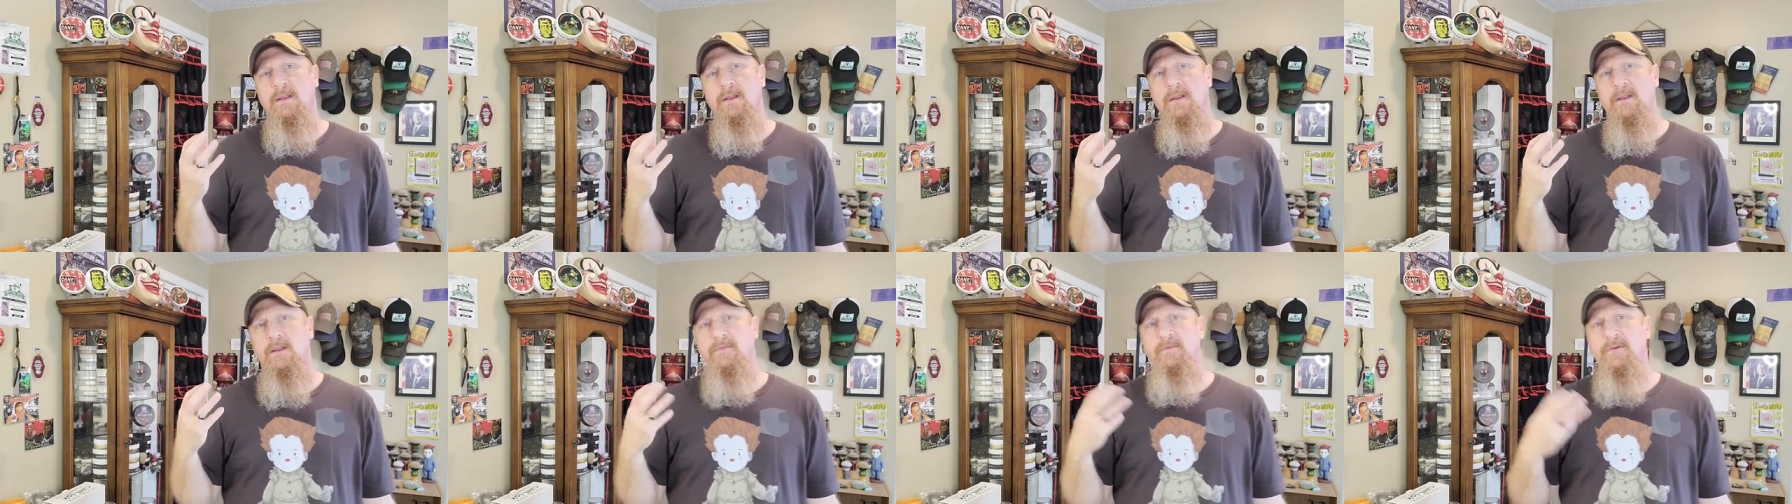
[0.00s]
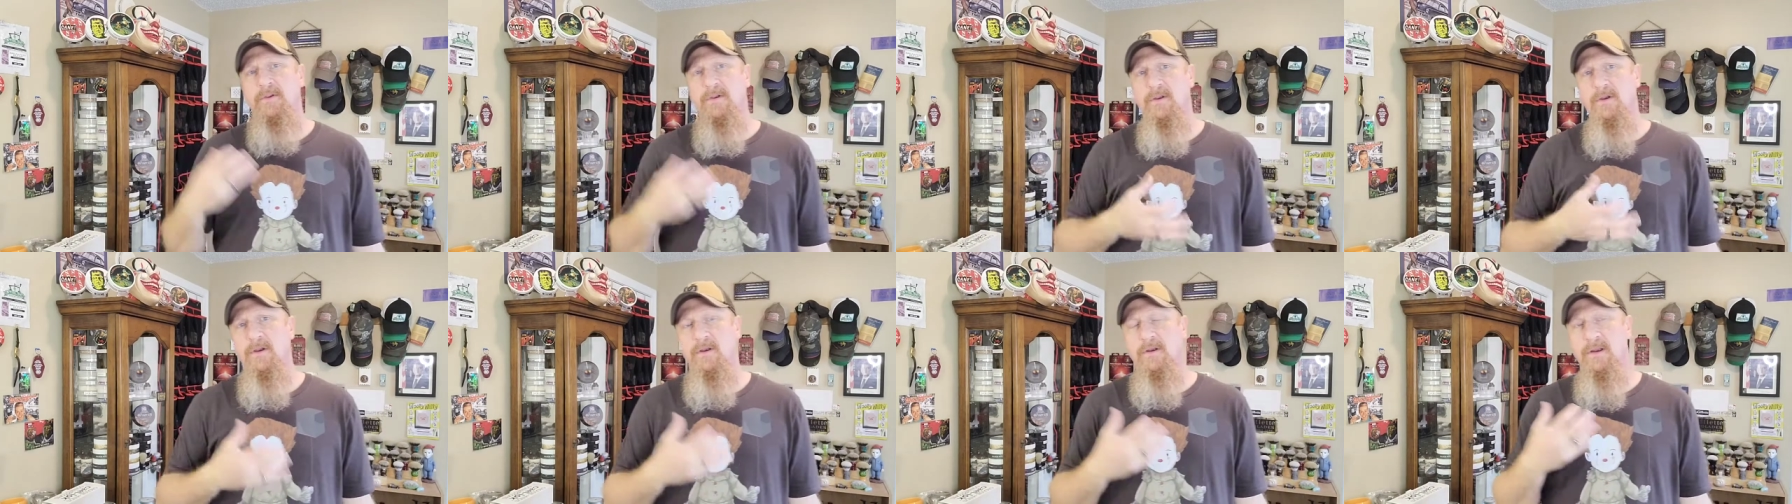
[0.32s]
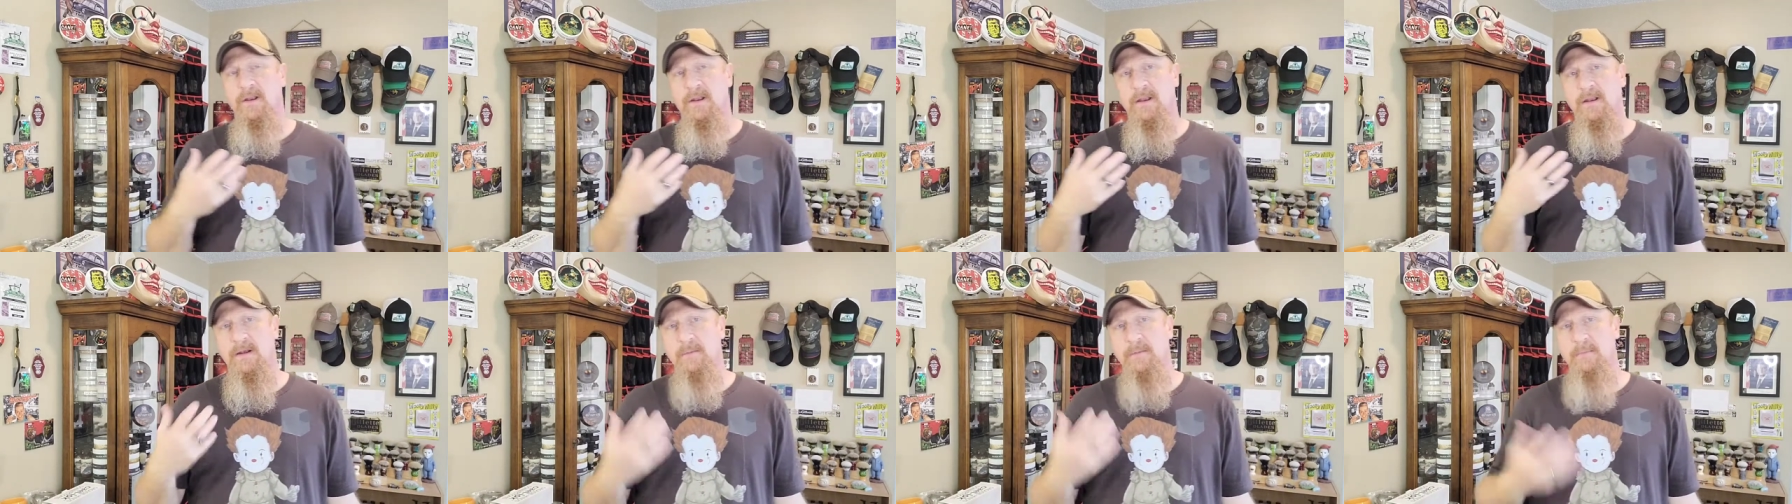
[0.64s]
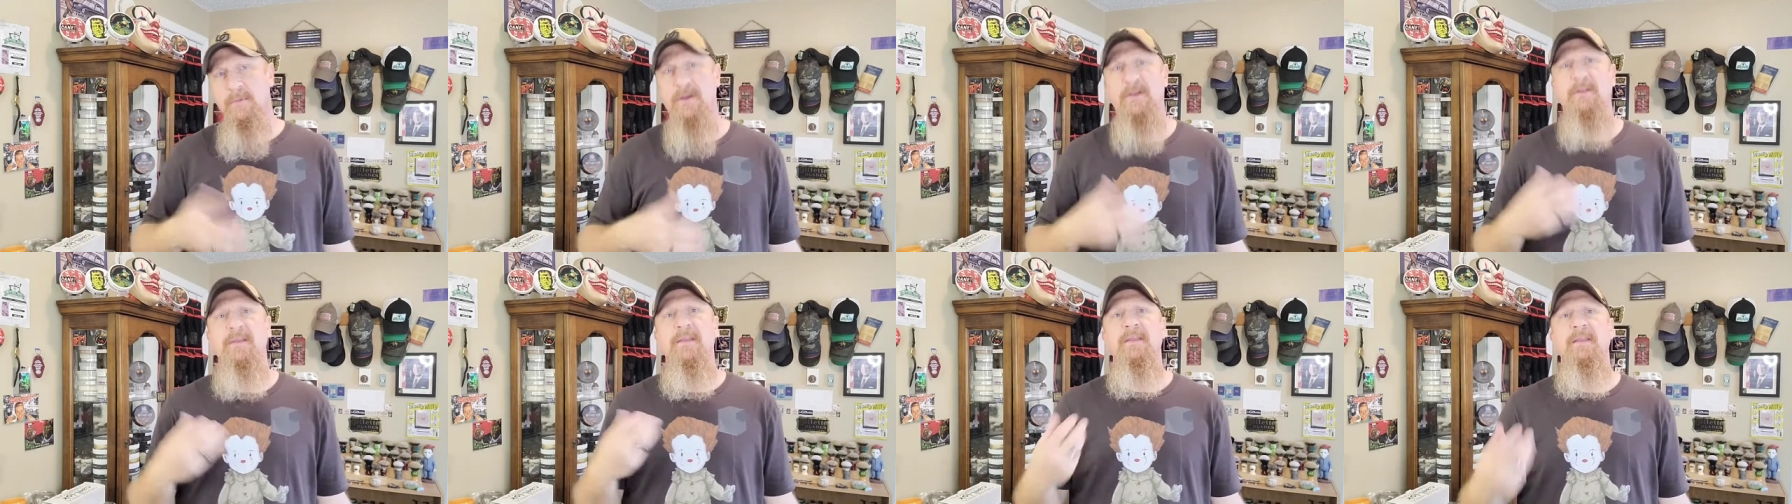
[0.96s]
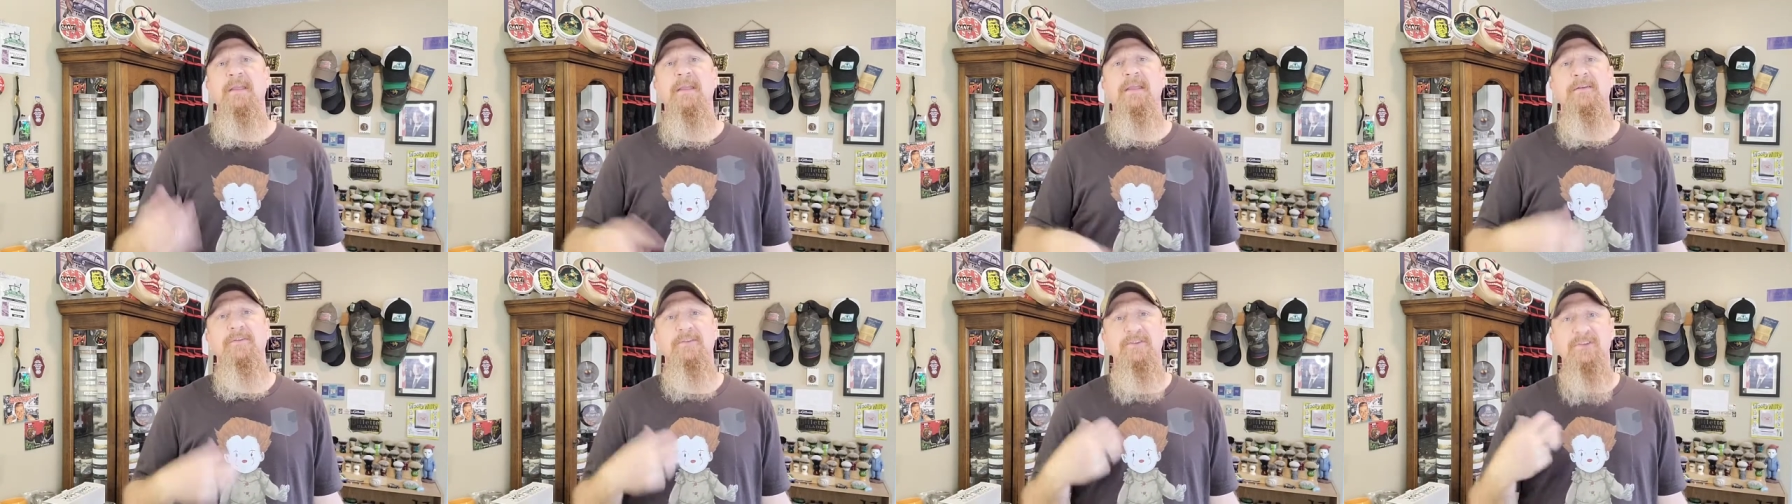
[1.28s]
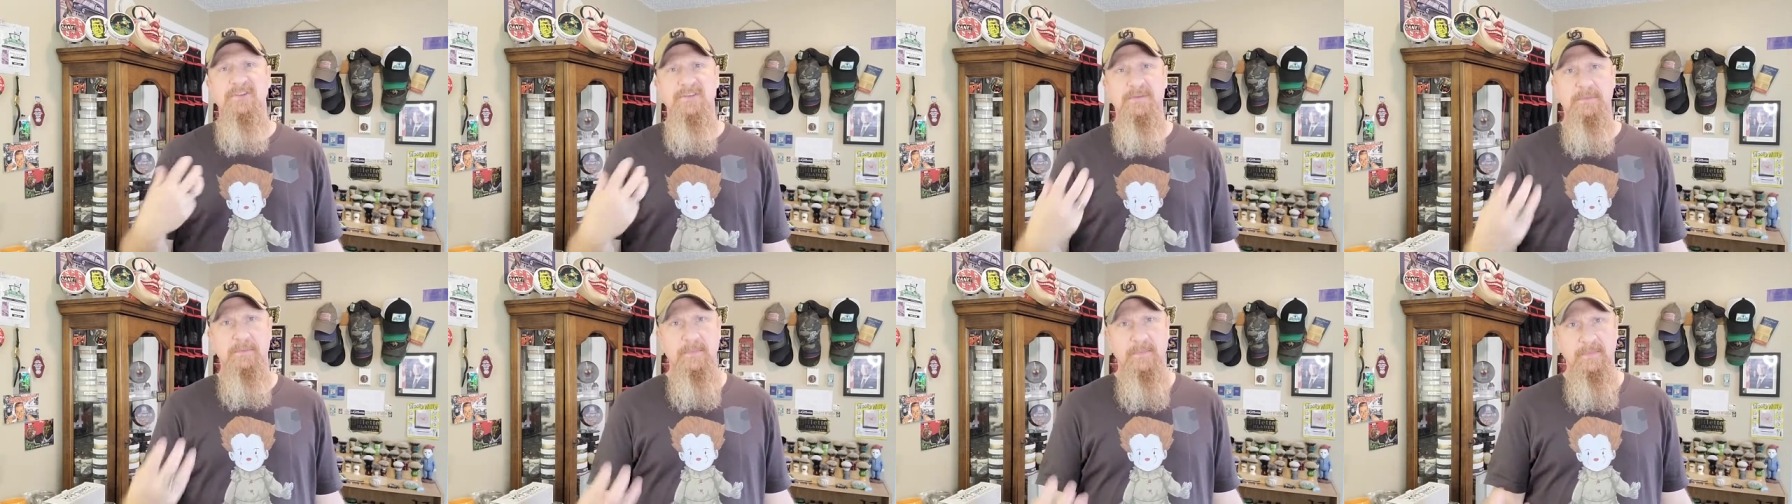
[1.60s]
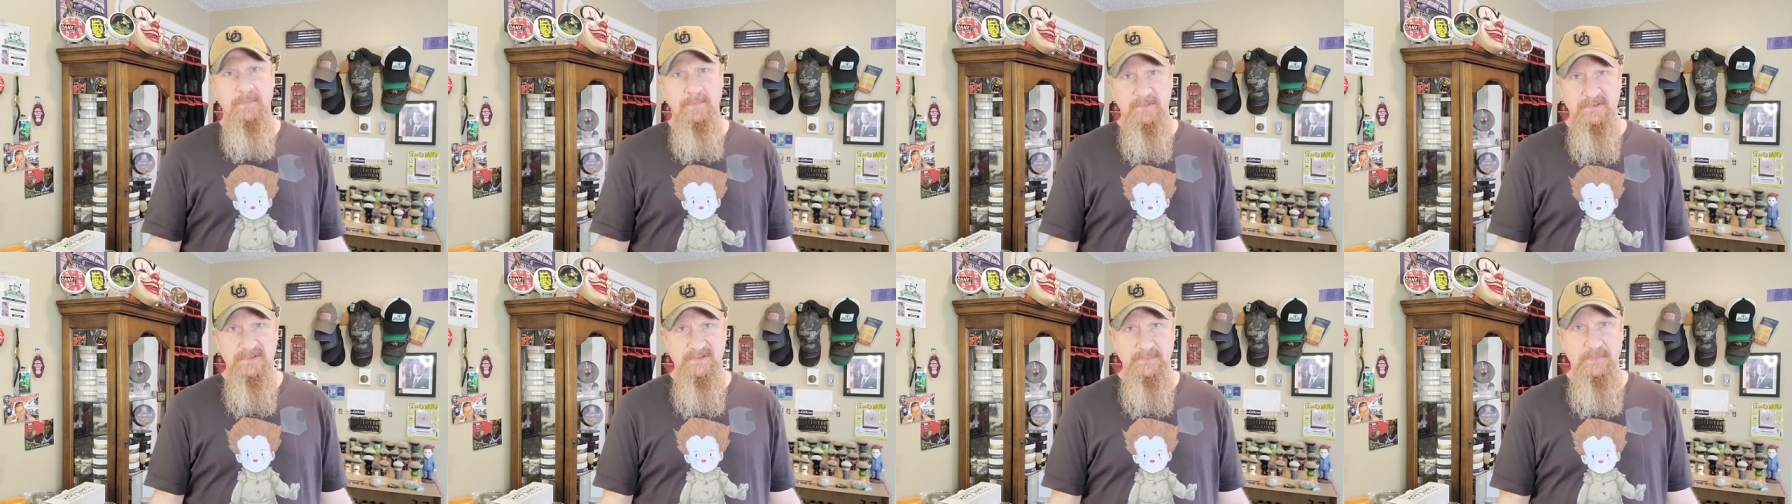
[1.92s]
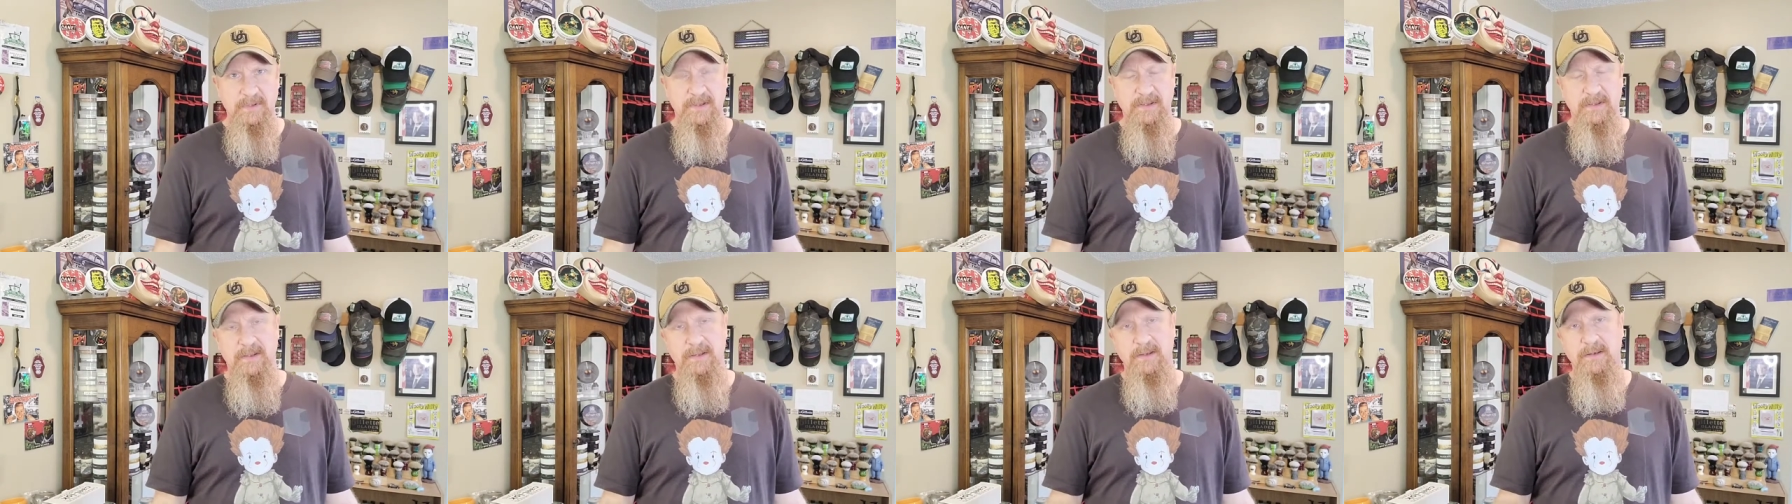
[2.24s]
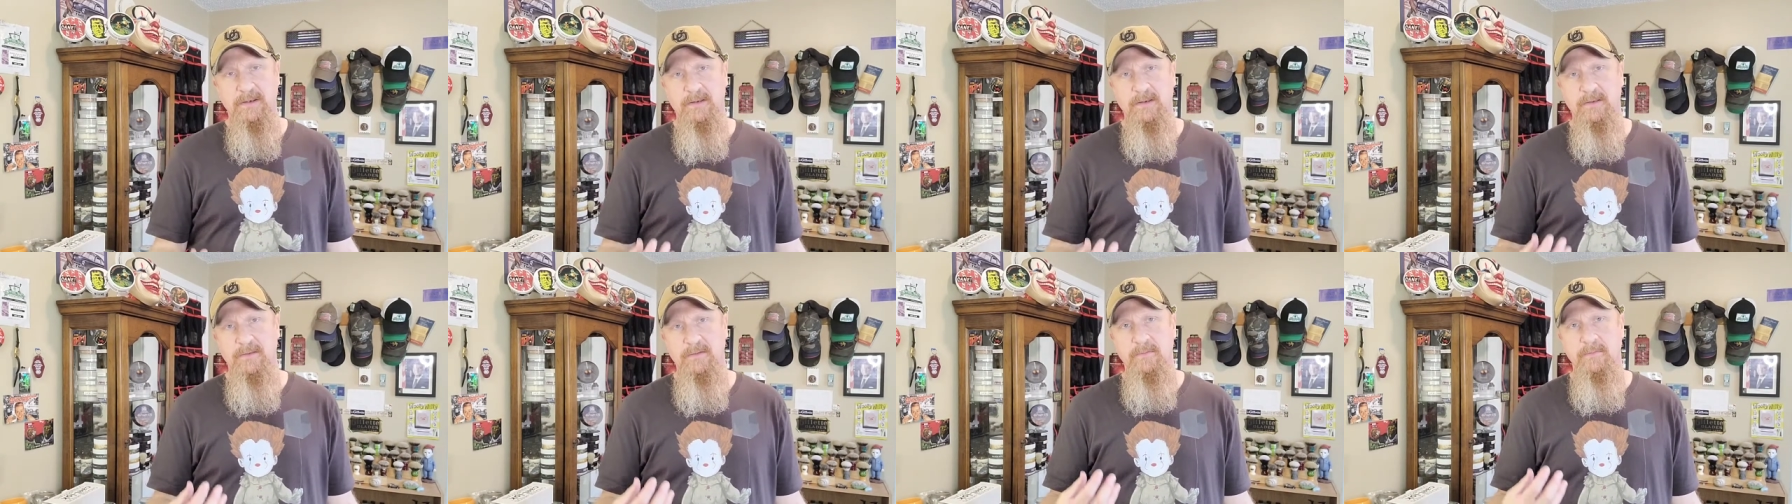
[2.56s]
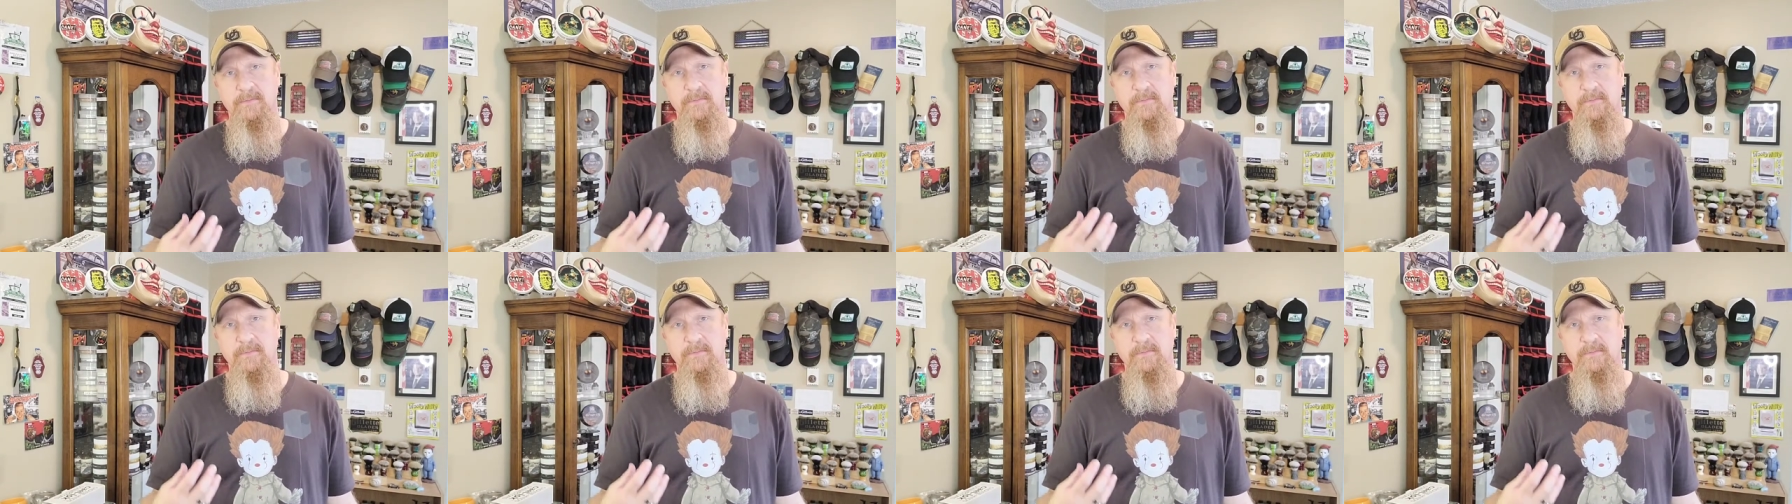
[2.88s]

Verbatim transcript: If you're an American English speaking